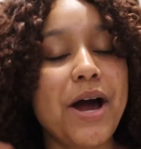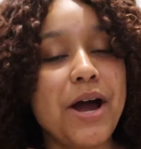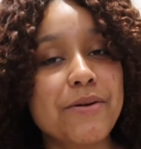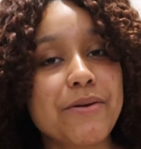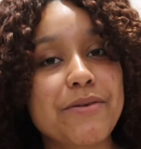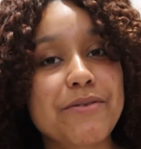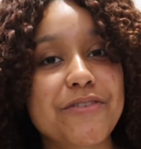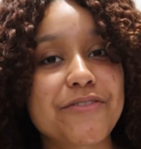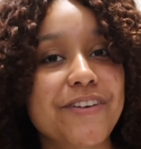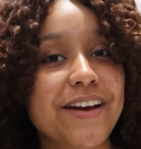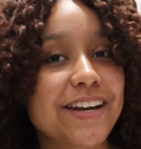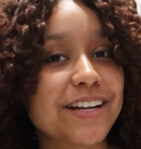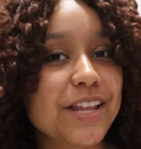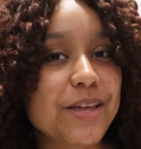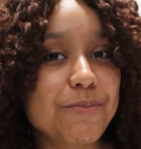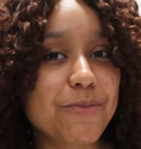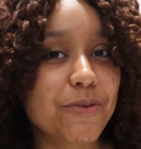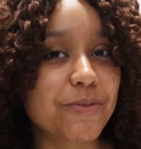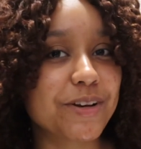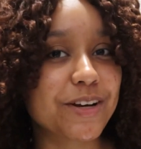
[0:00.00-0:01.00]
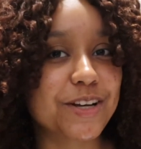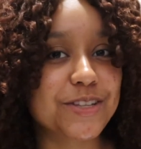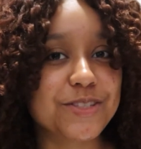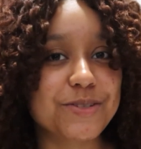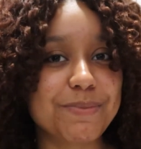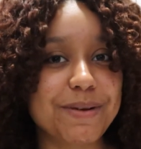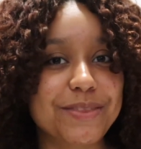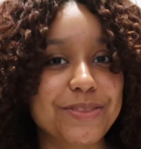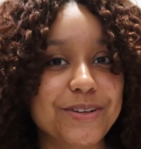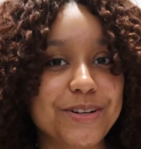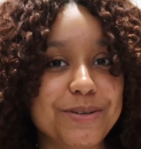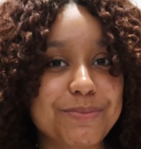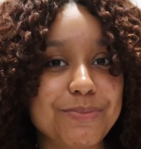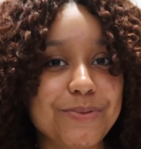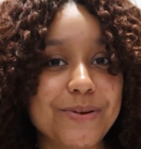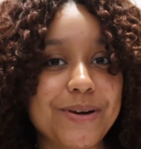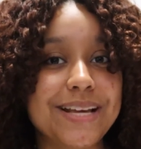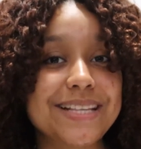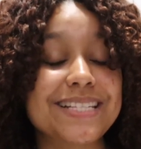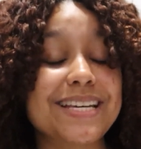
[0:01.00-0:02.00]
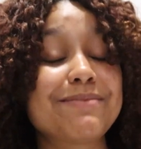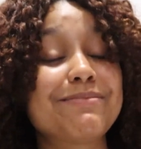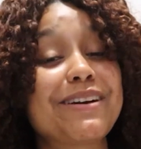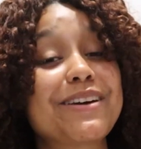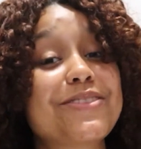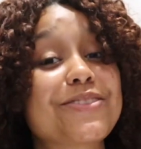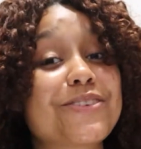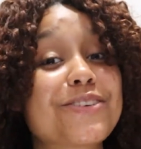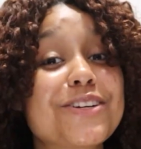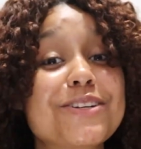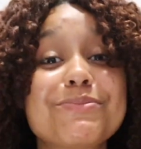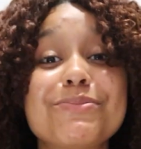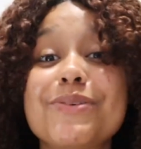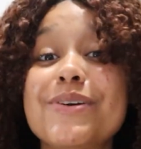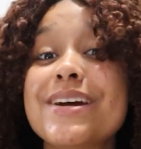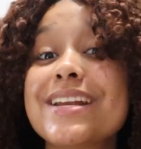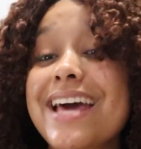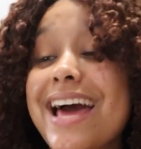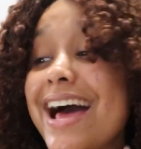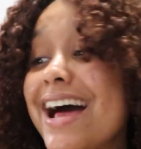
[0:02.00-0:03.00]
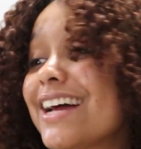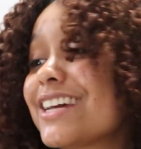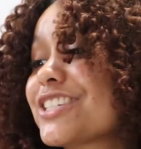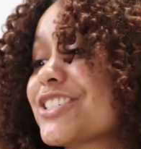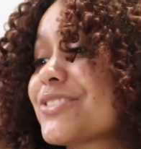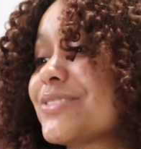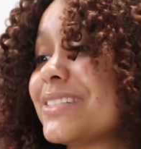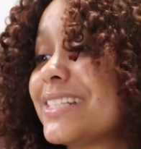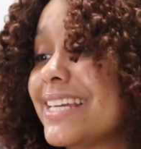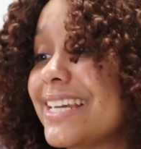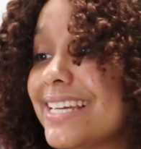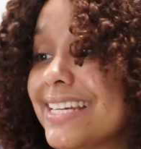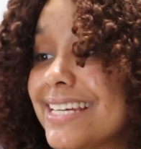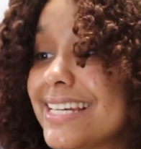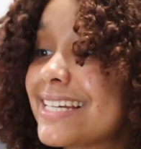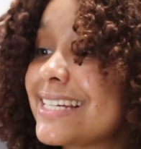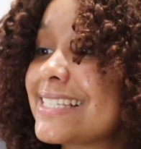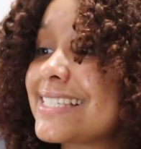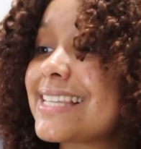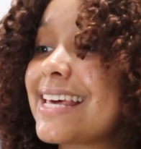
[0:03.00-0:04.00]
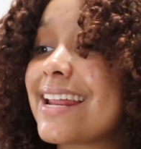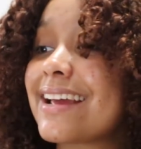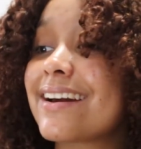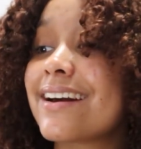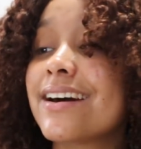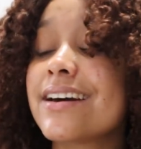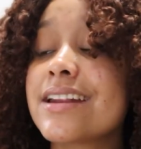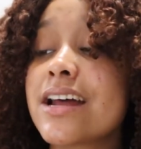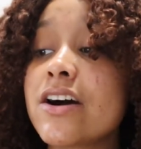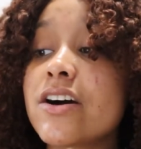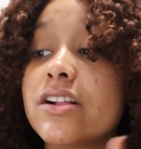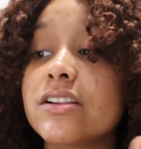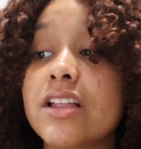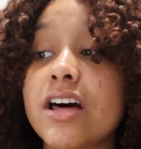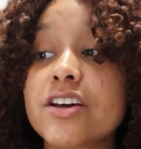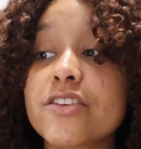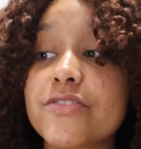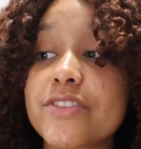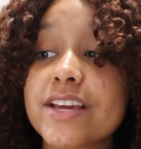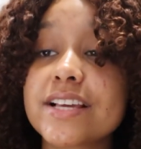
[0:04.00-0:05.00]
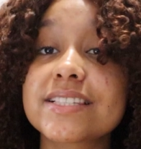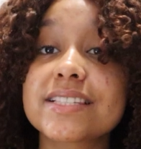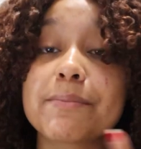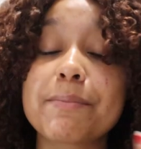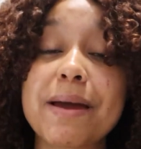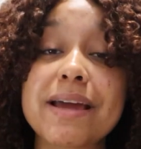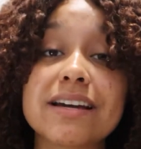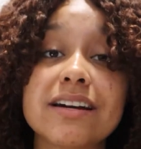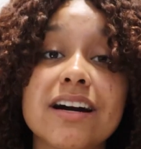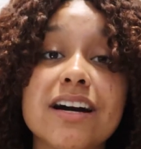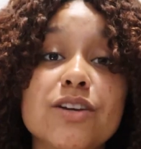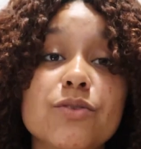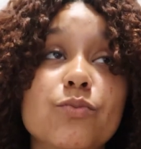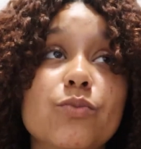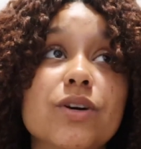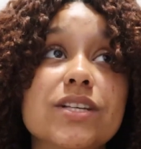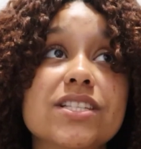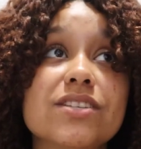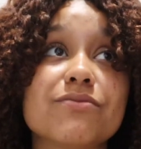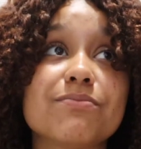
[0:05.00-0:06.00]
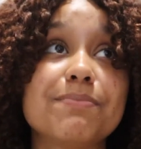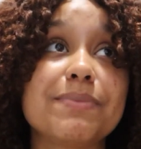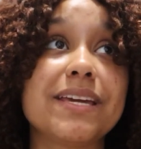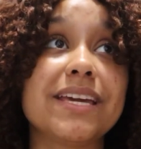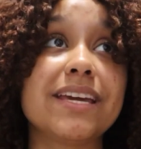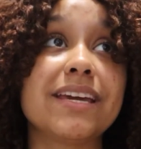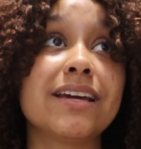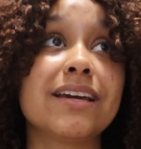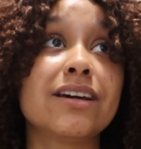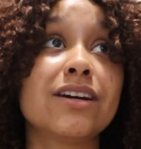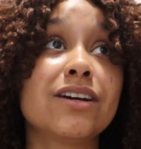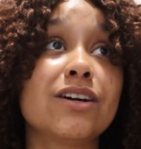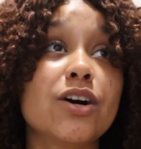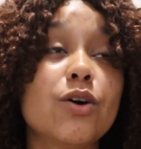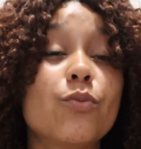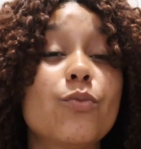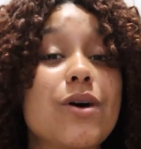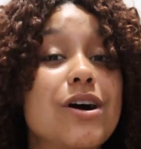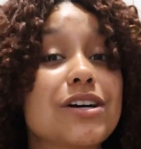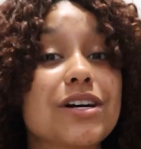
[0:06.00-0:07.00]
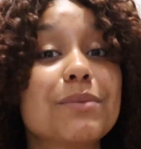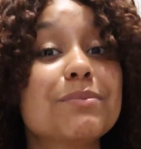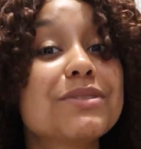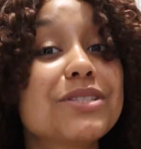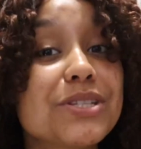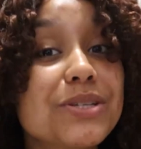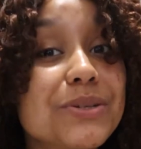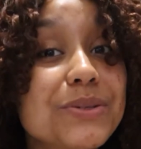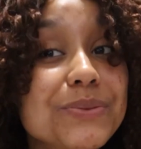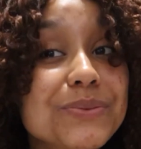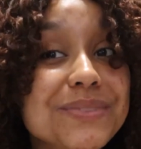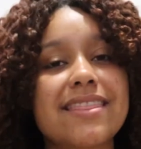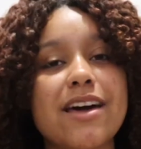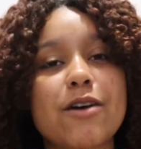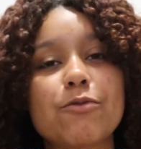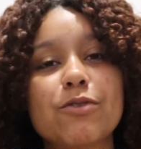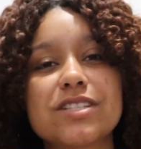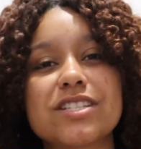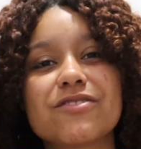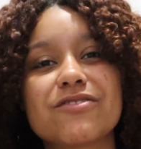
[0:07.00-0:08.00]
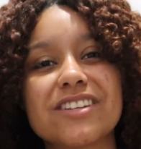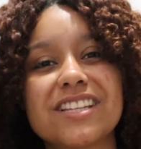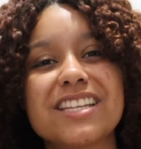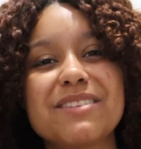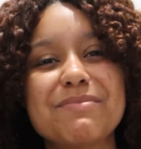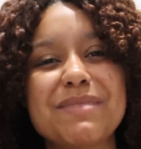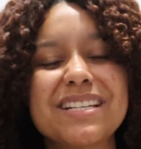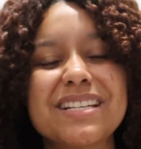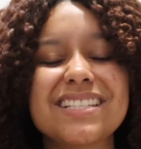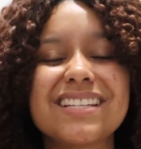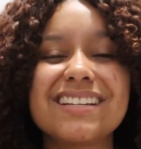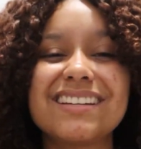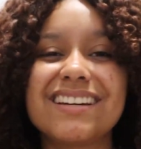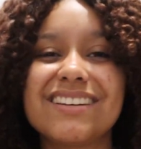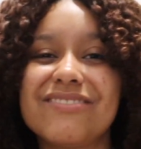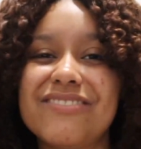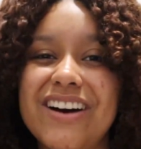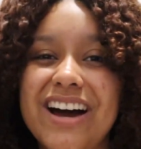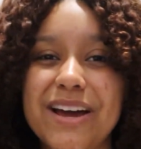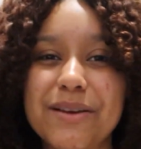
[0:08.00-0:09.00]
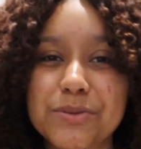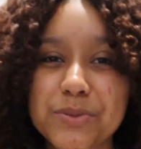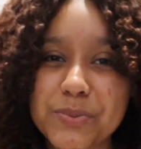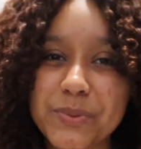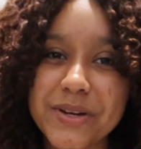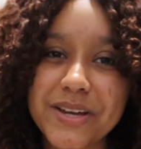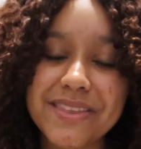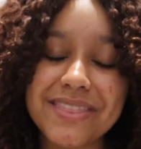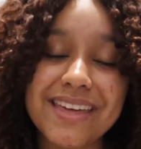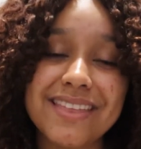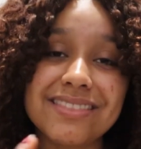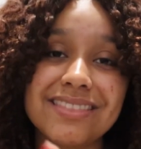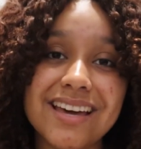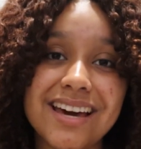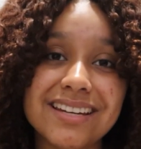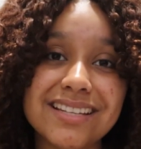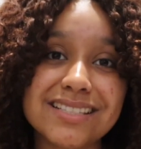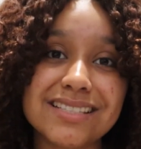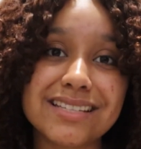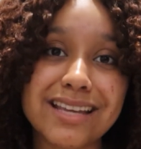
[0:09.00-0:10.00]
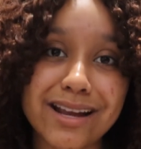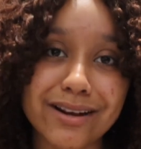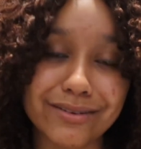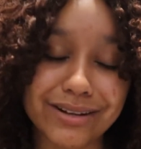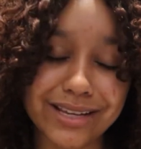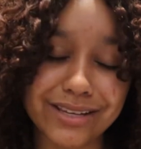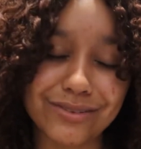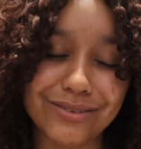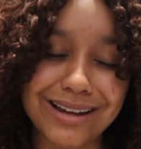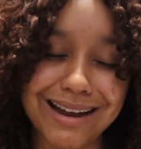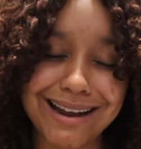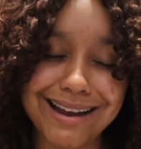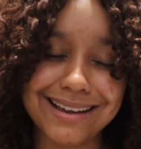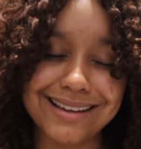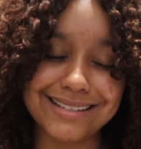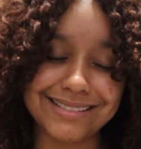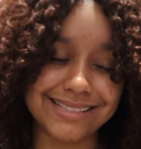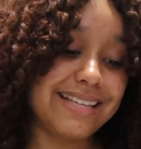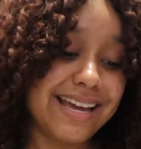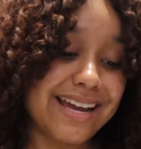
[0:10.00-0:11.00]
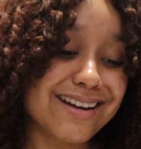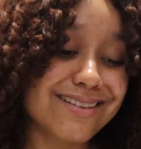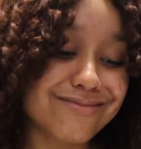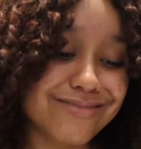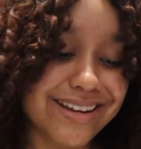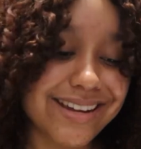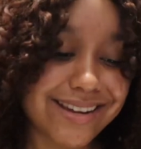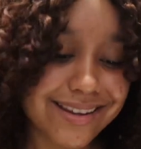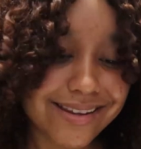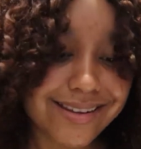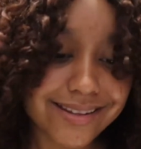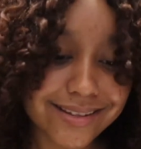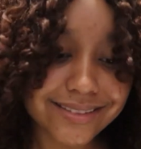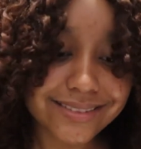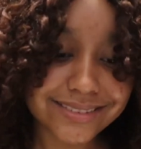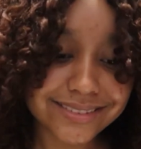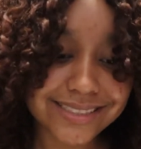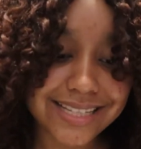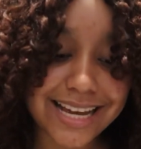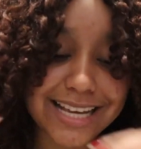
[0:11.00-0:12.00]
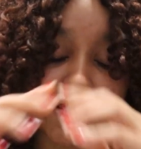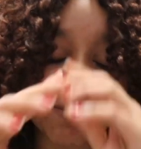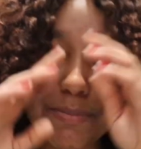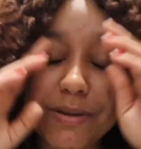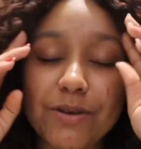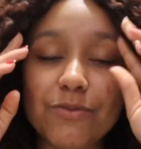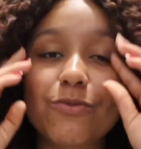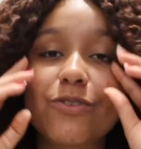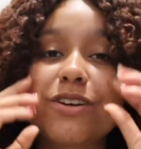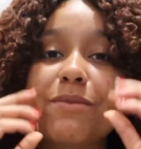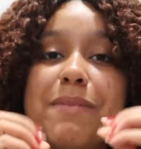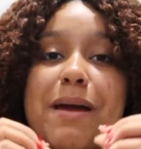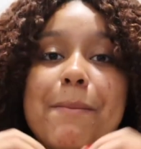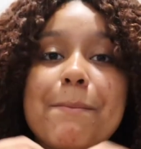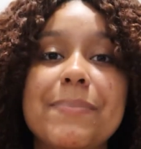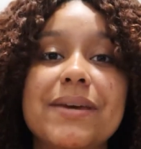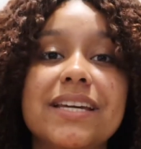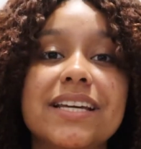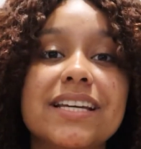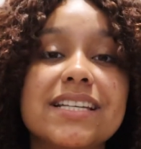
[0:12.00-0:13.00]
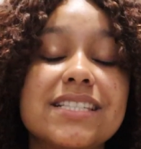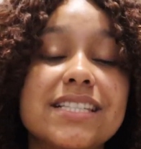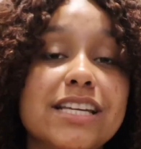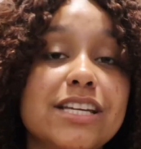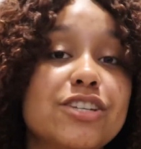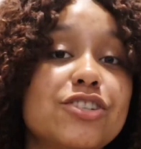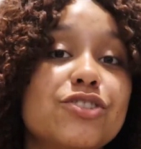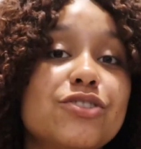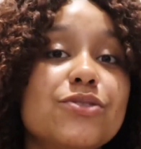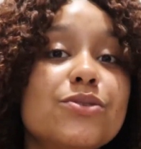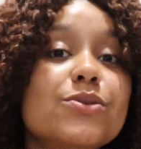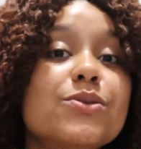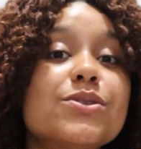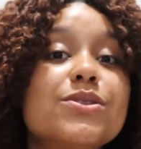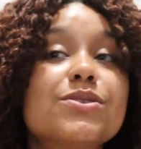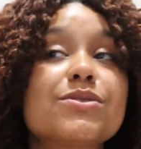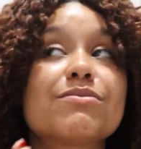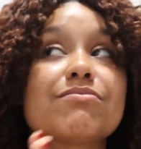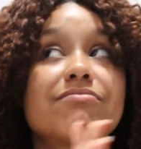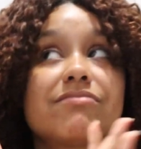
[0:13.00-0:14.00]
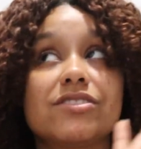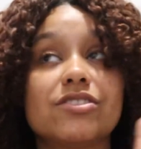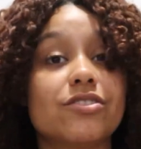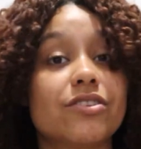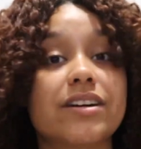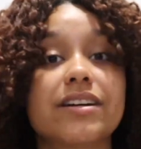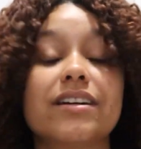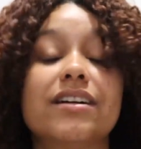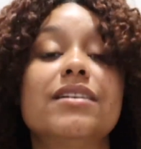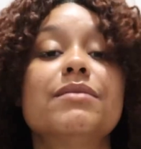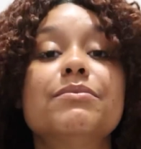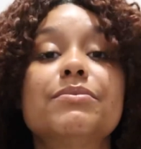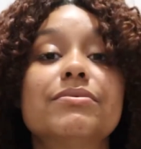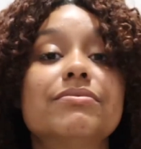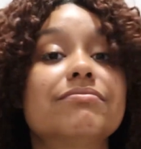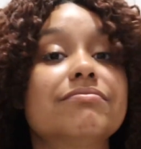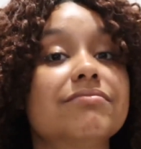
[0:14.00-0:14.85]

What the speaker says: Alright, we're finally moving on to my third point, and my third point actually is that I cut out a lot of things that my gut wasn't being welcome to, and that wasn't really mixing good vibes with, and that is dairy, you guys. Dairy has been one of my biggest issues growing up.